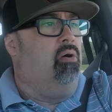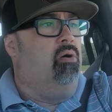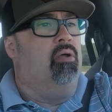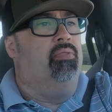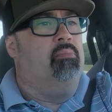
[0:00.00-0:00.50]

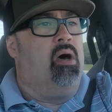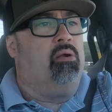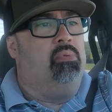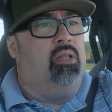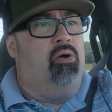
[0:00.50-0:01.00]
are the
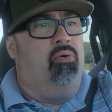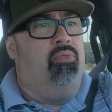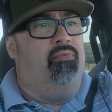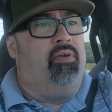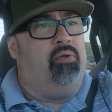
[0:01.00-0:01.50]
model below
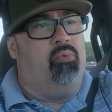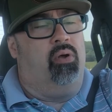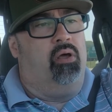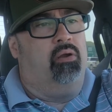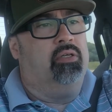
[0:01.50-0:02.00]
the
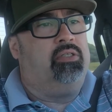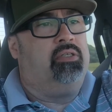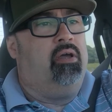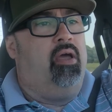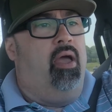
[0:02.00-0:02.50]

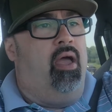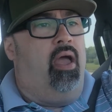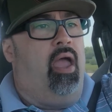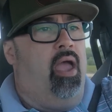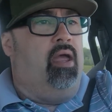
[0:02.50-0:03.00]

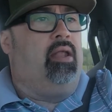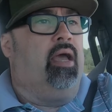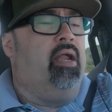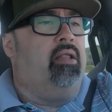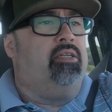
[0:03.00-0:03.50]
5100s,
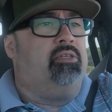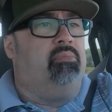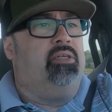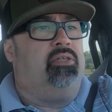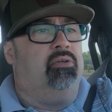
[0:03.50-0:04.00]
and I kind of did
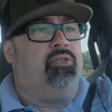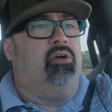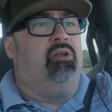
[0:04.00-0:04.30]
some research